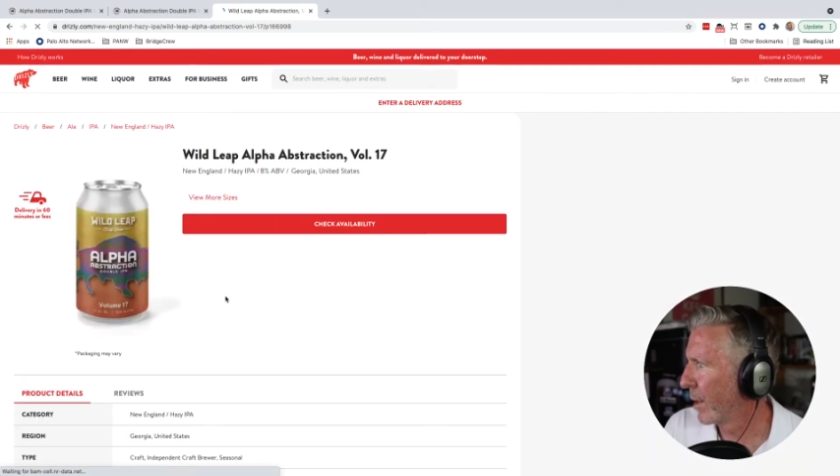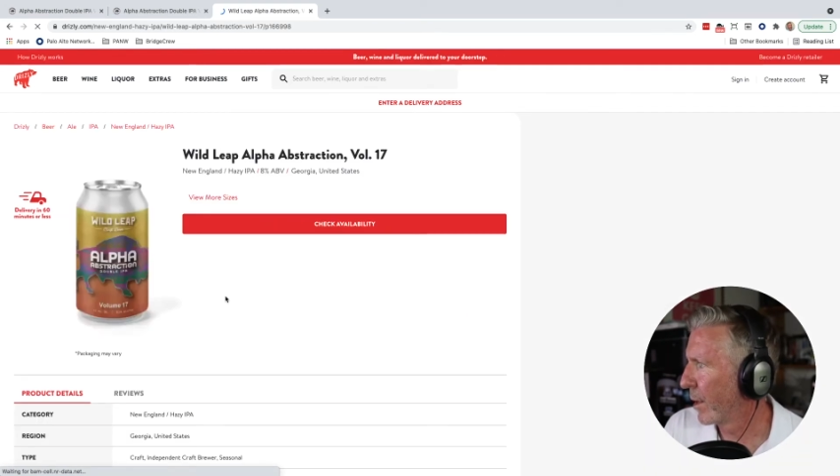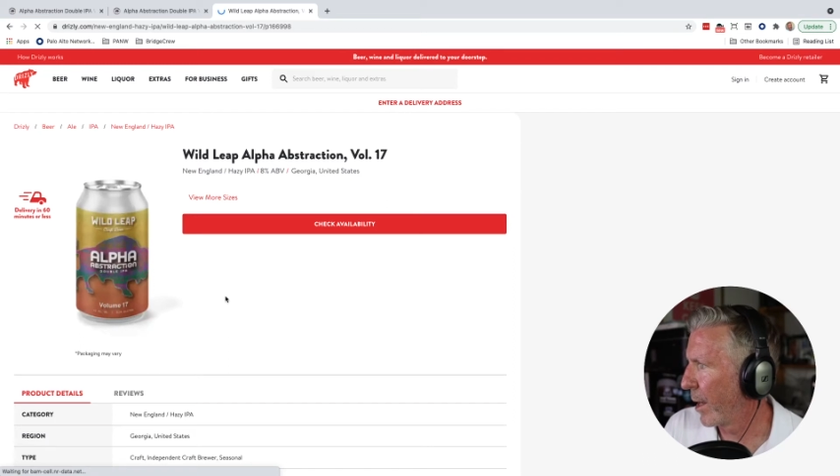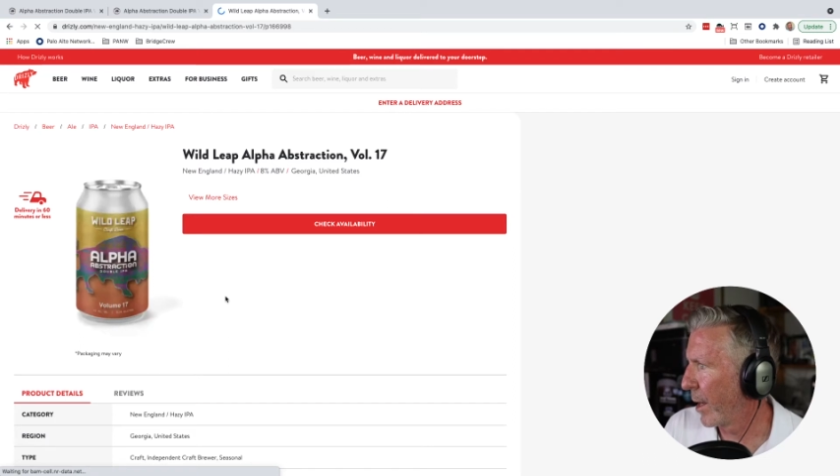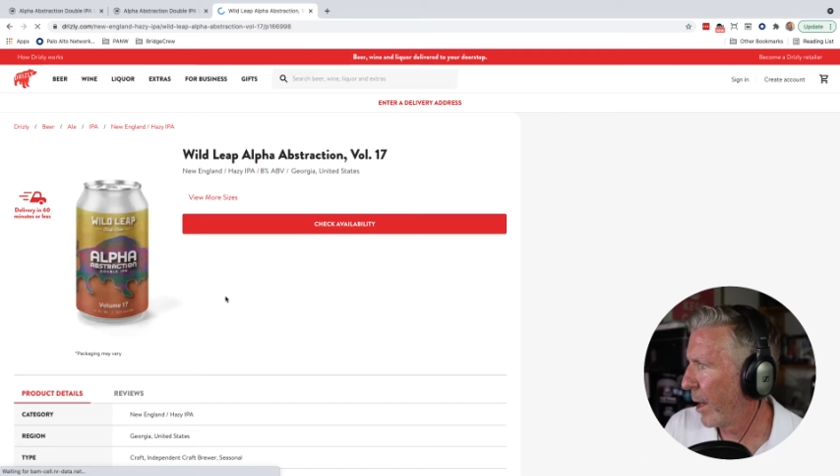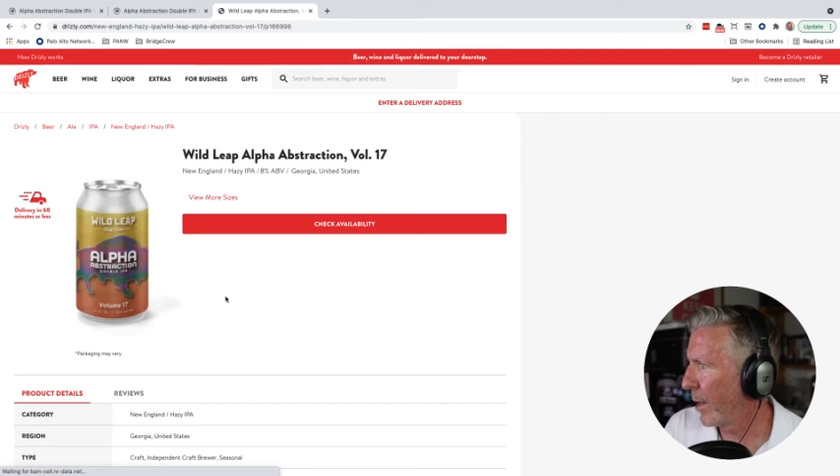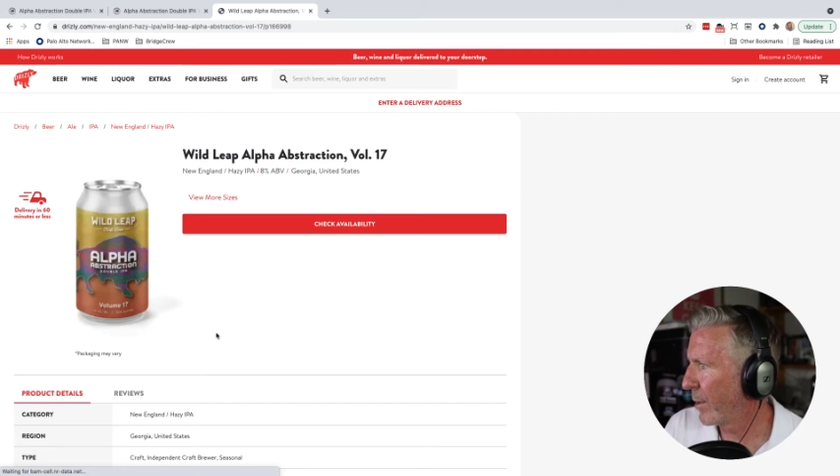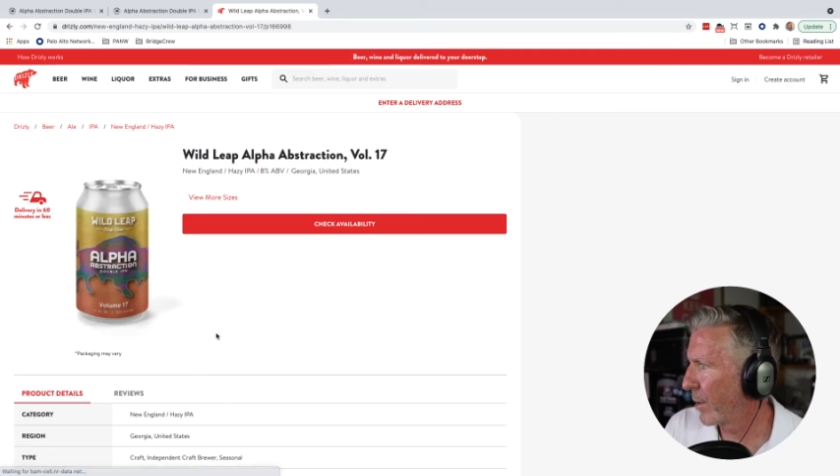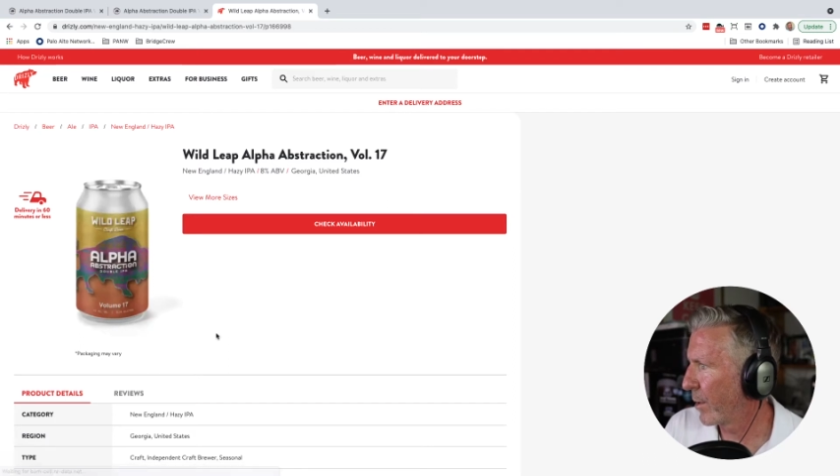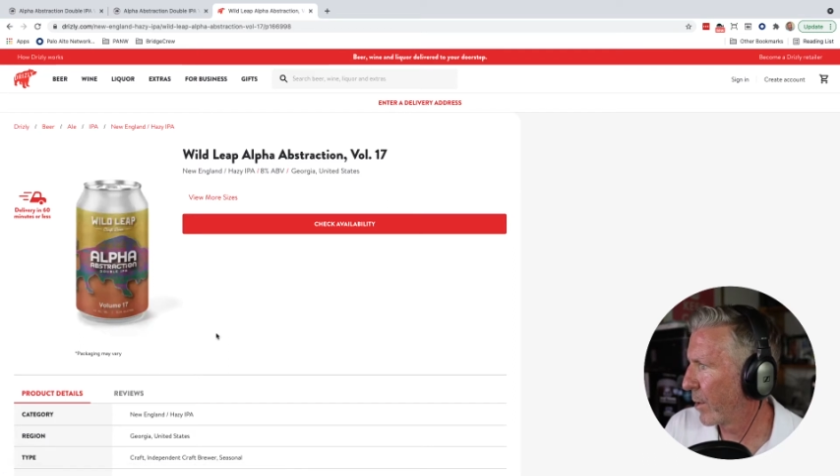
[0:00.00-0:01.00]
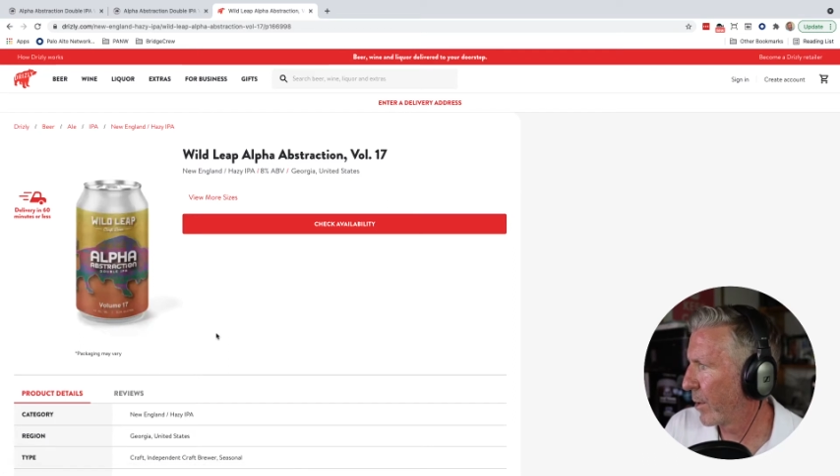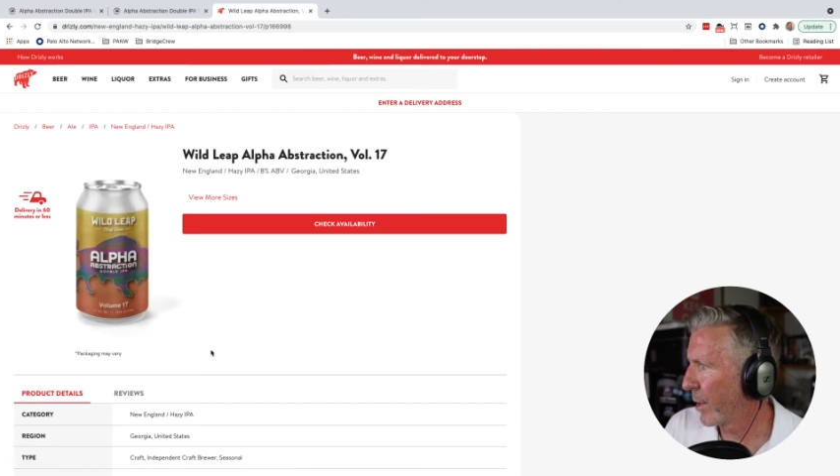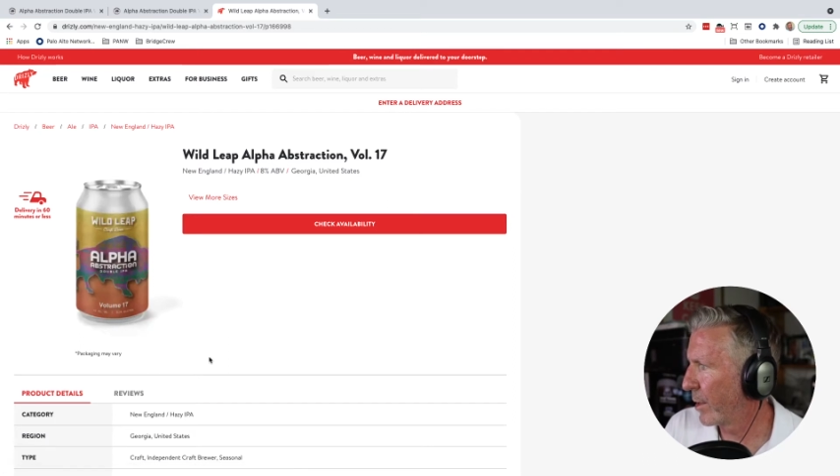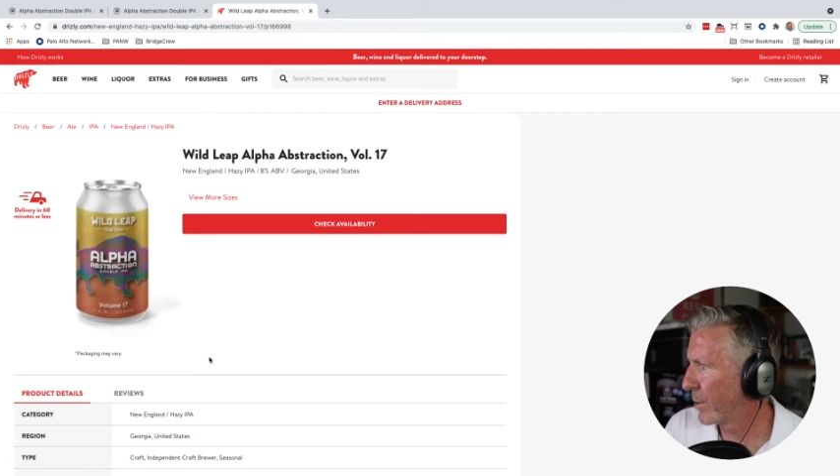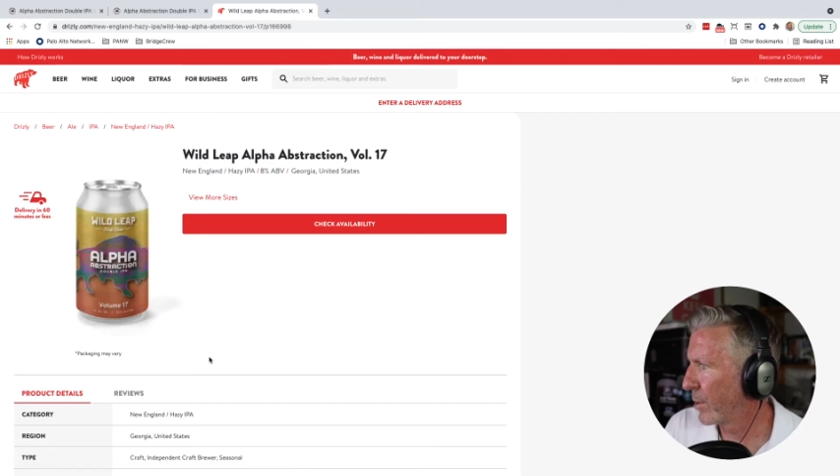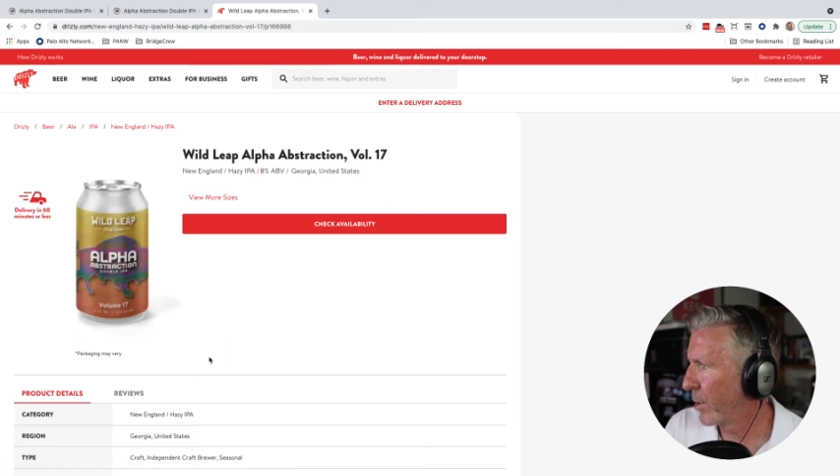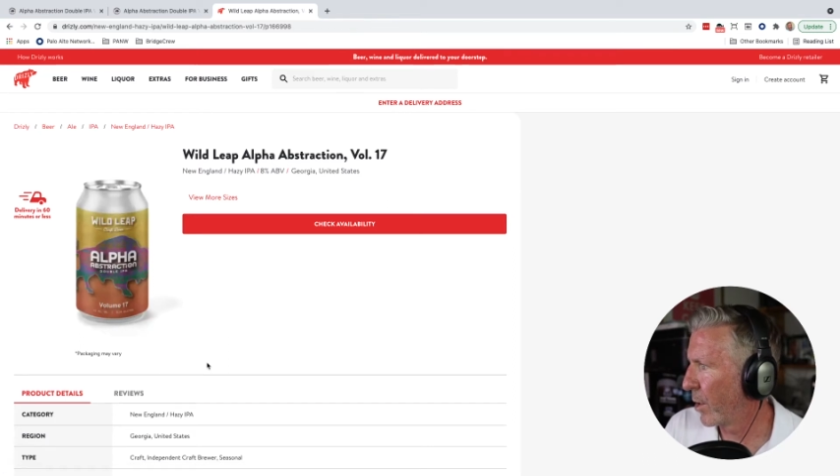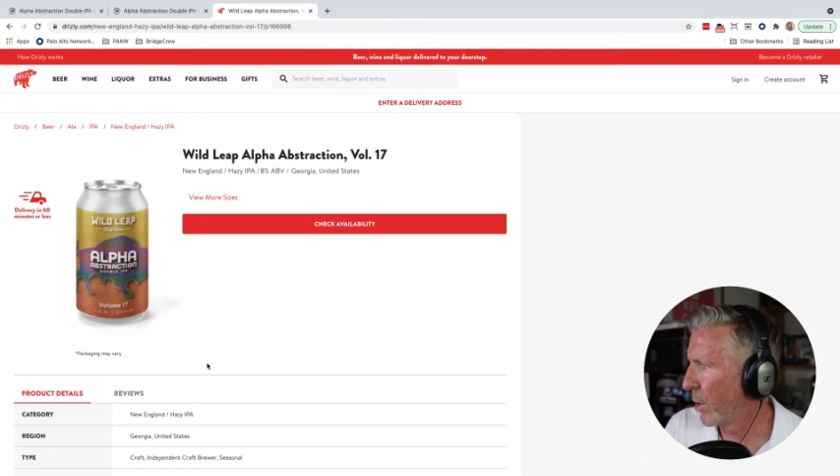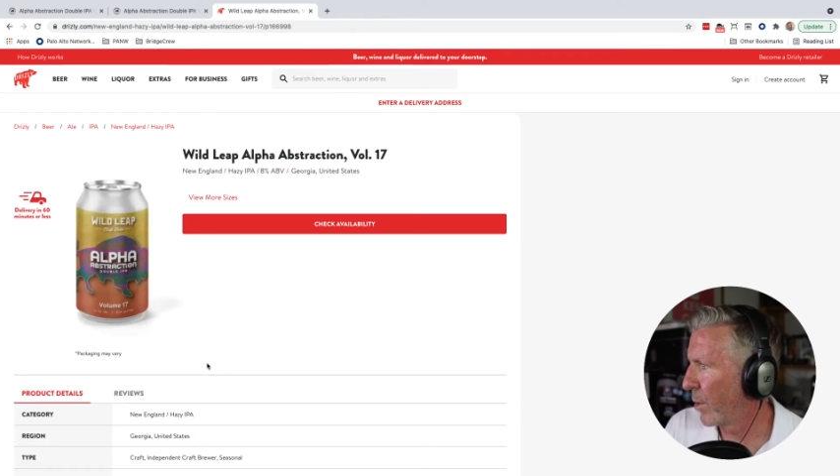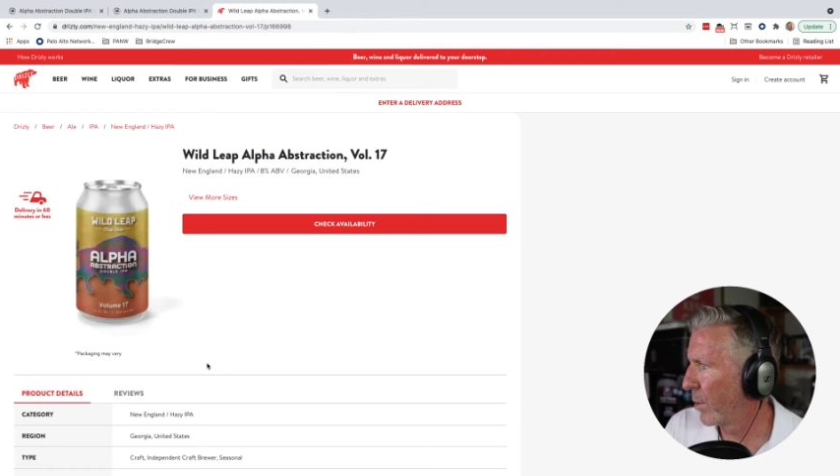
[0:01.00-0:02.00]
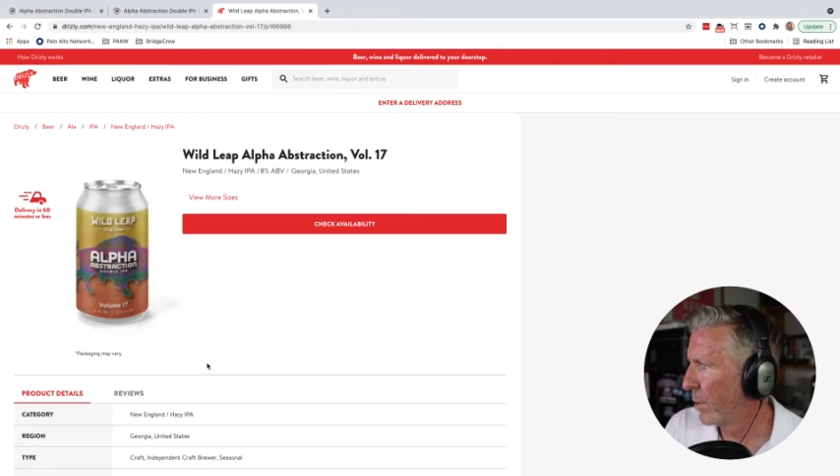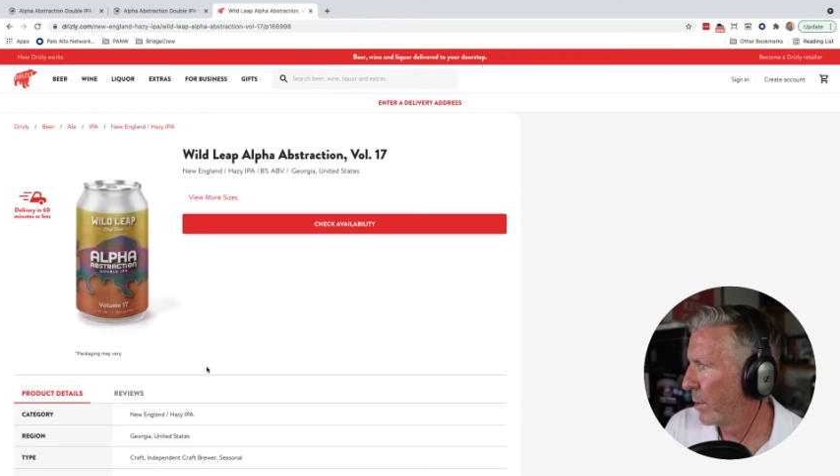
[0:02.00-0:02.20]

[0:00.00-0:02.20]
And there is no